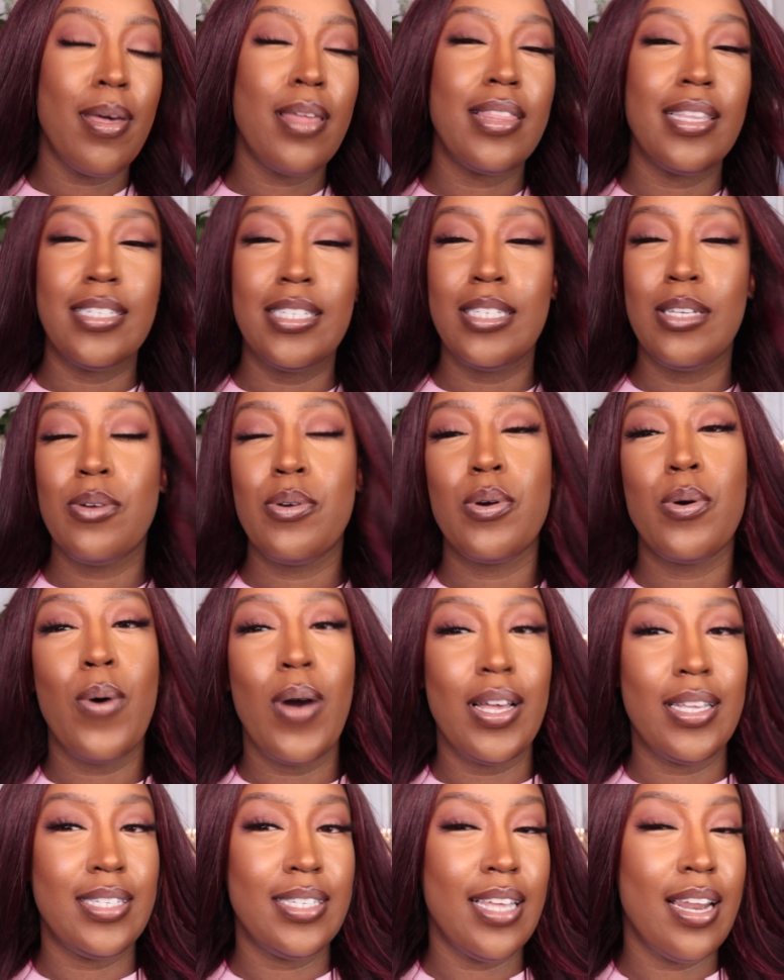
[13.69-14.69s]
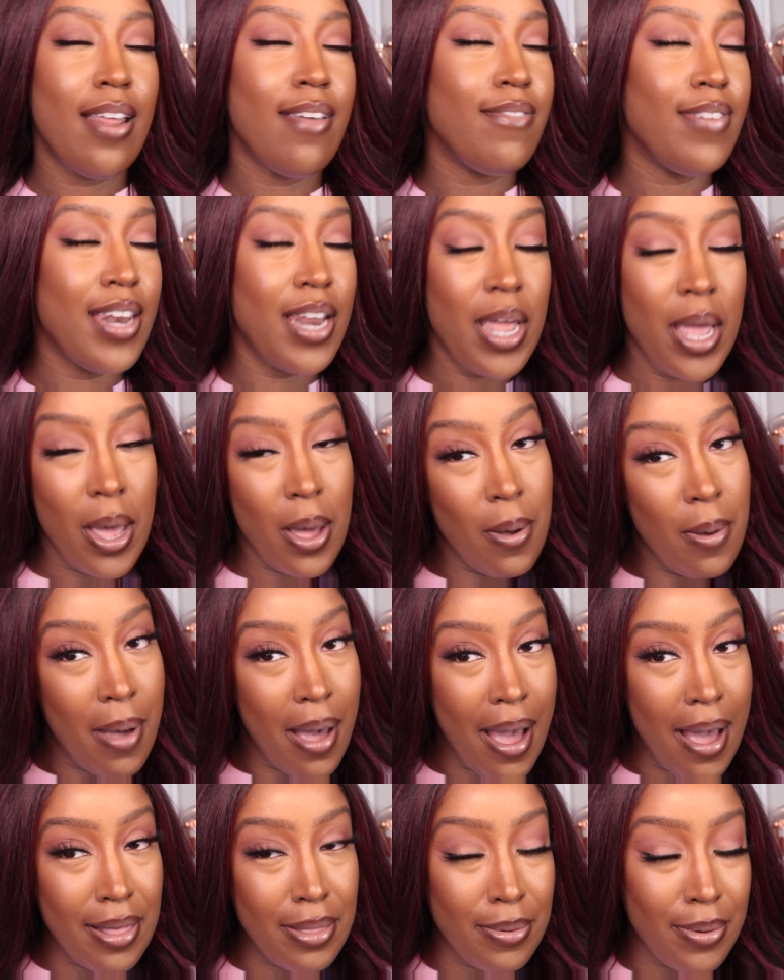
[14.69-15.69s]
This is a requested video,
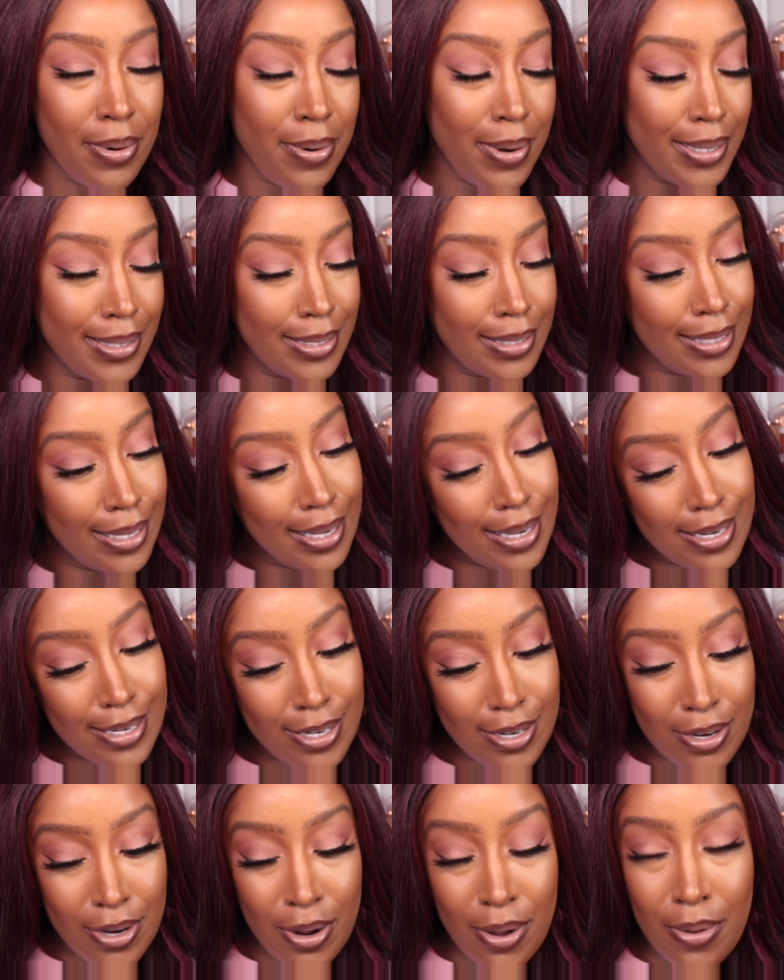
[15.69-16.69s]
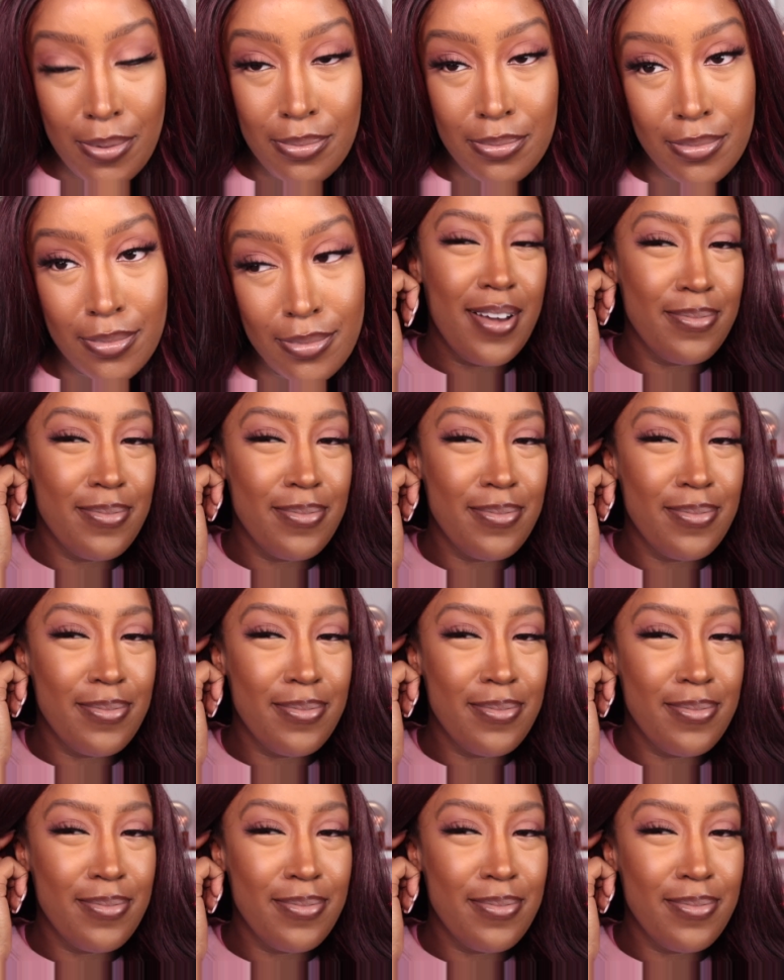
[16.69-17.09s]
highly requested, you know.